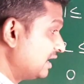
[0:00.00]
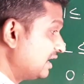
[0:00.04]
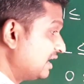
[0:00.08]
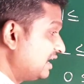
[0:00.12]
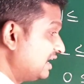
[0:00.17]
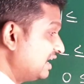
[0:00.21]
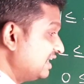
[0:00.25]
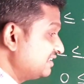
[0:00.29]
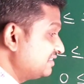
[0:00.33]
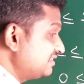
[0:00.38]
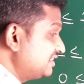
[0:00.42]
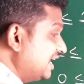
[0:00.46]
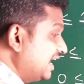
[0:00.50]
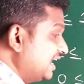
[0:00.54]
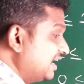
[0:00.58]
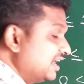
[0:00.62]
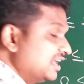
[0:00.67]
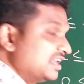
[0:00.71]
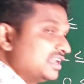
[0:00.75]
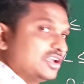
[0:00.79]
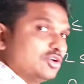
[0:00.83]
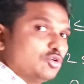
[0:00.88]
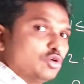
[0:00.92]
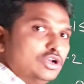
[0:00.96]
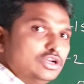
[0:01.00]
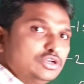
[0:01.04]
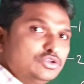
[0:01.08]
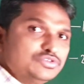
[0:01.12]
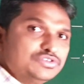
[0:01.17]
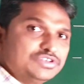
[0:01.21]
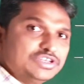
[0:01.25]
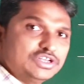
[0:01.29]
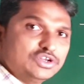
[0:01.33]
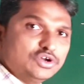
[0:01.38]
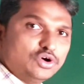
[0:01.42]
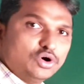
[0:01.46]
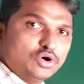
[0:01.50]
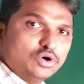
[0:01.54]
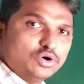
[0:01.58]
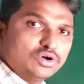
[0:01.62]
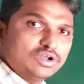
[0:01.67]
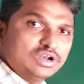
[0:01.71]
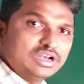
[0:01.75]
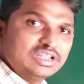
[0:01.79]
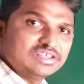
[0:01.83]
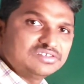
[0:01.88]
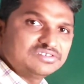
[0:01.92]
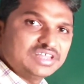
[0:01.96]
Less than or equal to
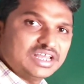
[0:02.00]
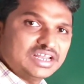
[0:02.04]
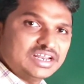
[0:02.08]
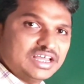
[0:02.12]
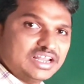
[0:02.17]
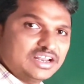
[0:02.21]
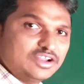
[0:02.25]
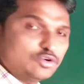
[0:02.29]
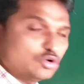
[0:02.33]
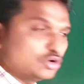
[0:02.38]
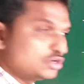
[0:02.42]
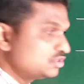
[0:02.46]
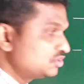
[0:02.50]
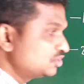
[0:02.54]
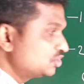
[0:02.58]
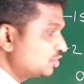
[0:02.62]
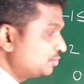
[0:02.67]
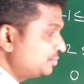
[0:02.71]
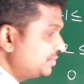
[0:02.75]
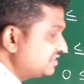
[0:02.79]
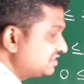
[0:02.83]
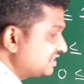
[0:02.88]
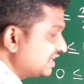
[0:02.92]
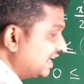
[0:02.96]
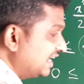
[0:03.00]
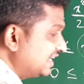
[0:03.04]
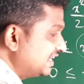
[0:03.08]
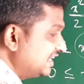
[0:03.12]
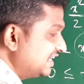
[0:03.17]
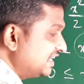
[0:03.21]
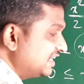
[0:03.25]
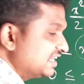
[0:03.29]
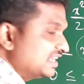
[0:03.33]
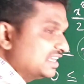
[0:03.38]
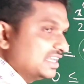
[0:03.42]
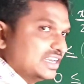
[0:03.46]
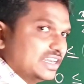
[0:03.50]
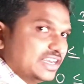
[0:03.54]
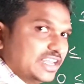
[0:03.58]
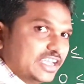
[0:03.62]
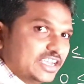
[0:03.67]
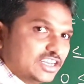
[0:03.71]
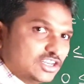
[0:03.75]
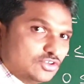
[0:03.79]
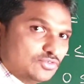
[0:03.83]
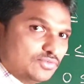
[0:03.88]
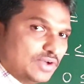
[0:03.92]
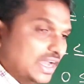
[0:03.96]
0. Less than or equal to 0 means I need
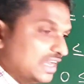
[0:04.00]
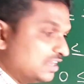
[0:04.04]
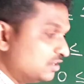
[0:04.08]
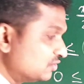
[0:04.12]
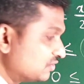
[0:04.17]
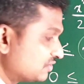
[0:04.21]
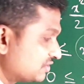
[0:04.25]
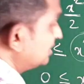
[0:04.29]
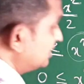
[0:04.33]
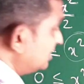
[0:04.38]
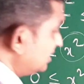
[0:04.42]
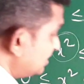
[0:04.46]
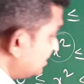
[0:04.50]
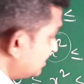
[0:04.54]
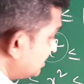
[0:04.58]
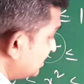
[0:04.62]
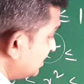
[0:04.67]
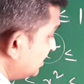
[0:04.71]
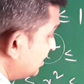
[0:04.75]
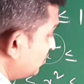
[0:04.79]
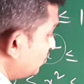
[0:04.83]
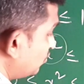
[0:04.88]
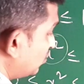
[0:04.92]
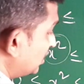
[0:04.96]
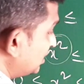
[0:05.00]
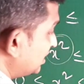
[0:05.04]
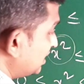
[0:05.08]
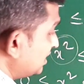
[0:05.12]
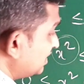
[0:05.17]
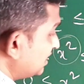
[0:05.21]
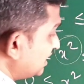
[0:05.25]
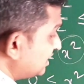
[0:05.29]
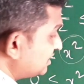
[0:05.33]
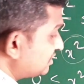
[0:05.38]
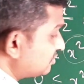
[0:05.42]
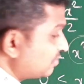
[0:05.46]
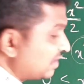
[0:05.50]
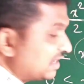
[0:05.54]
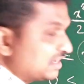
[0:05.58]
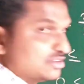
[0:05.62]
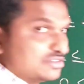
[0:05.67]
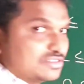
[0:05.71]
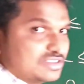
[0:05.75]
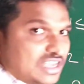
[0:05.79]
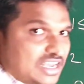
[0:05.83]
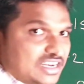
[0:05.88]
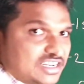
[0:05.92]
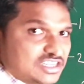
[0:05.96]
negative values. This what are the x
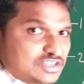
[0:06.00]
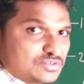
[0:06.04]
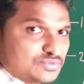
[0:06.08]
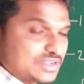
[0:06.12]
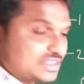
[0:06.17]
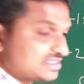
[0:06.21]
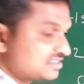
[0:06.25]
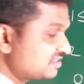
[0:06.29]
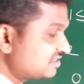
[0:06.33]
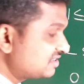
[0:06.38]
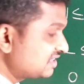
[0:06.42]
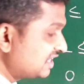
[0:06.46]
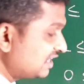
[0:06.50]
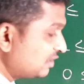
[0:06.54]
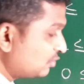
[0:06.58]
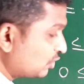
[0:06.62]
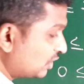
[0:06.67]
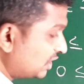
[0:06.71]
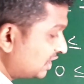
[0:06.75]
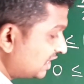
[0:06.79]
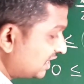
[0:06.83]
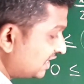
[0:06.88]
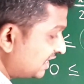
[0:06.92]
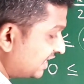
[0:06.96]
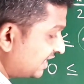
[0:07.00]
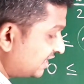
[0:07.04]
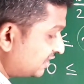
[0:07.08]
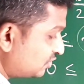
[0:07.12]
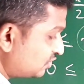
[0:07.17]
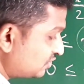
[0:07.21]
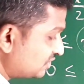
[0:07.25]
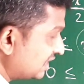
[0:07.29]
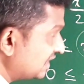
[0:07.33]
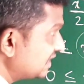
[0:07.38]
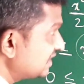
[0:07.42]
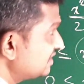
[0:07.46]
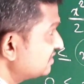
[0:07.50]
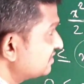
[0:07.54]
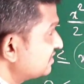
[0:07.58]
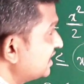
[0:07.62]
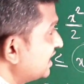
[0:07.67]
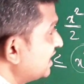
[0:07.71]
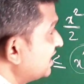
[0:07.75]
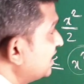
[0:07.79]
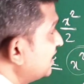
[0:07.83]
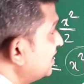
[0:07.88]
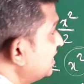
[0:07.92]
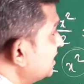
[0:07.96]
values satisfies this inequality? Negative sign is
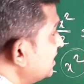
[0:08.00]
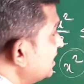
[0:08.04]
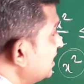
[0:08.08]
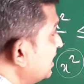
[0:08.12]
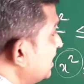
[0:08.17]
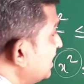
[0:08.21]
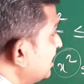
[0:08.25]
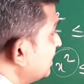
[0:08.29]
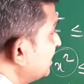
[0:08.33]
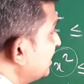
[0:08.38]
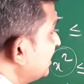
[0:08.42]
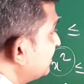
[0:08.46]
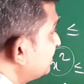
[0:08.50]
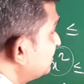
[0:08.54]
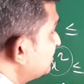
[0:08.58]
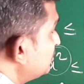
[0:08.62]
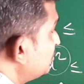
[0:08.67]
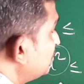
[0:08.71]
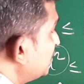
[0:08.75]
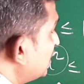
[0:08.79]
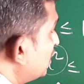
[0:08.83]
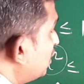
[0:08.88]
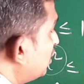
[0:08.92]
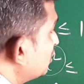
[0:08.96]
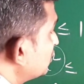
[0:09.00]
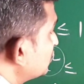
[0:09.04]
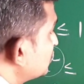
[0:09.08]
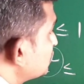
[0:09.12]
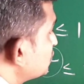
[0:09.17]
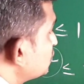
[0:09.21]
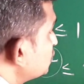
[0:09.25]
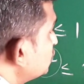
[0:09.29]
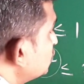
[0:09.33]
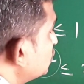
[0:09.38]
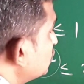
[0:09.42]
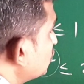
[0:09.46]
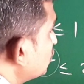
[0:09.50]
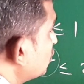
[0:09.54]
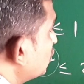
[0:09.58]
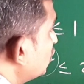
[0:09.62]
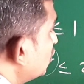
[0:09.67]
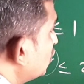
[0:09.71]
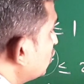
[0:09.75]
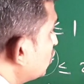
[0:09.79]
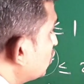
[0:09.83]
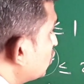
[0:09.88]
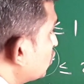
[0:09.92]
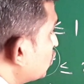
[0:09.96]
there here. X belongs to
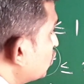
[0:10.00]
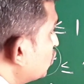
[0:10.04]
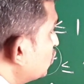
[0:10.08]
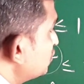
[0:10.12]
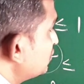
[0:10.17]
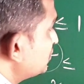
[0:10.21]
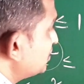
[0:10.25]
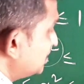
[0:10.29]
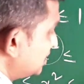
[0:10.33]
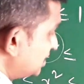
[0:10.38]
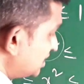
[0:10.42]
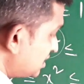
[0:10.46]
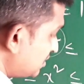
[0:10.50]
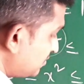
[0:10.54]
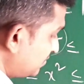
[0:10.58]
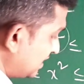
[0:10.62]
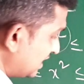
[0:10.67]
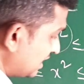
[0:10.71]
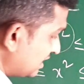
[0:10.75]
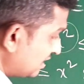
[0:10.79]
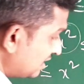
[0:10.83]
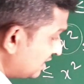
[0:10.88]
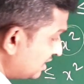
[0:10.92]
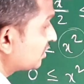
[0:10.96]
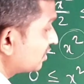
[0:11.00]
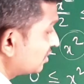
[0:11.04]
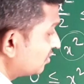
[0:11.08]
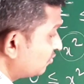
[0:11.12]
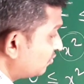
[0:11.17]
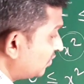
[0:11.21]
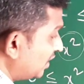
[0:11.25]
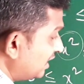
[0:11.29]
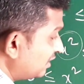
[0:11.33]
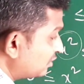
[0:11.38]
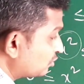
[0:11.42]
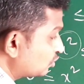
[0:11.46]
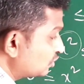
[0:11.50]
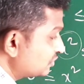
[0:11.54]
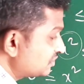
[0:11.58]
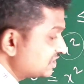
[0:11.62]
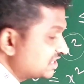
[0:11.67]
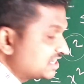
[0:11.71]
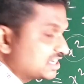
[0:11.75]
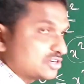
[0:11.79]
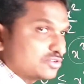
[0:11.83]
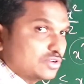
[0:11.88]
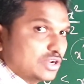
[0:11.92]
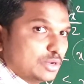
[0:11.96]
closed interval. Why closed
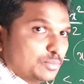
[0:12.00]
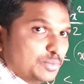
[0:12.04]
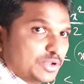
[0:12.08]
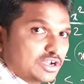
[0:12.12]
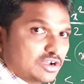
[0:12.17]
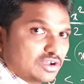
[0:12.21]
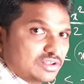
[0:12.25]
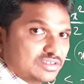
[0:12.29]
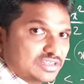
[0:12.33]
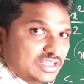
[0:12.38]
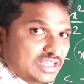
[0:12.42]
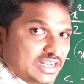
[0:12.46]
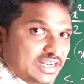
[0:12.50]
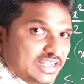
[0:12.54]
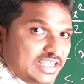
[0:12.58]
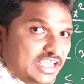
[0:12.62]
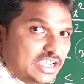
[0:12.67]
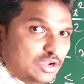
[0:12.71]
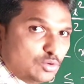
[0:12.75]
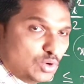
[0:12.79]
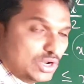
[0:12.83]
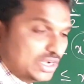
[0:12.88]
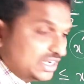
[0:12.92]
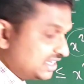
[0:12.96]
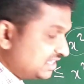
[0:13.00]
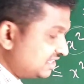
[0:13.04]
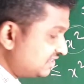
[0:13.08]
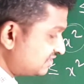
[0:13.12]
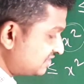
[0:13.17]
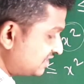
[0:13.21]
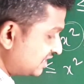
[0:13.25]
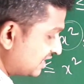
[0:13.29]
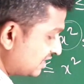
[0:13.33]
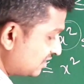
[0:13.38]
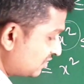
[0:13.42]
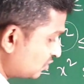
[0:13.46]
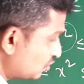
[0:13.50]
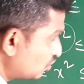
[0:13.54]
interval? Because here equality is there.